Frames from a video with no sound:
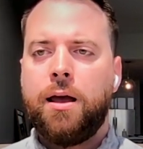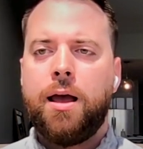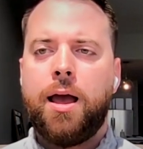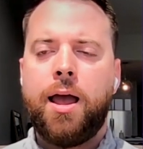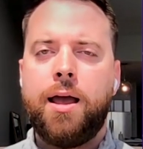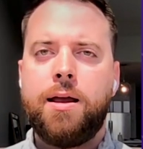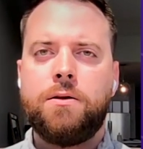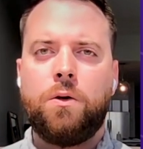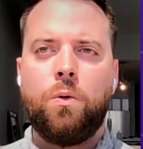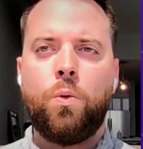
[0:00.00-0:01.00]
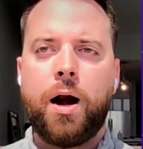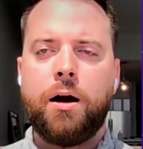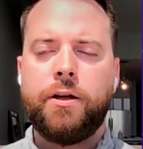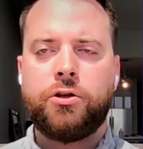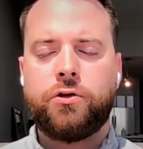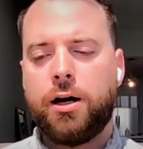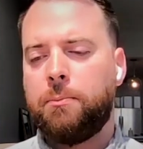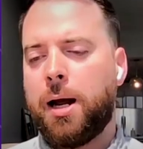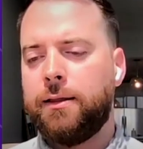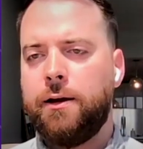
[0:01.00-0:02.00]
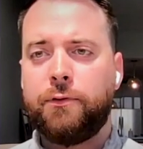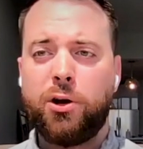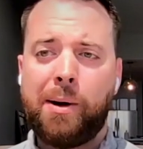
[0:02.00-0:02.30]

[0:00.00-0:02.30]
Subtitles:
And where the string might live,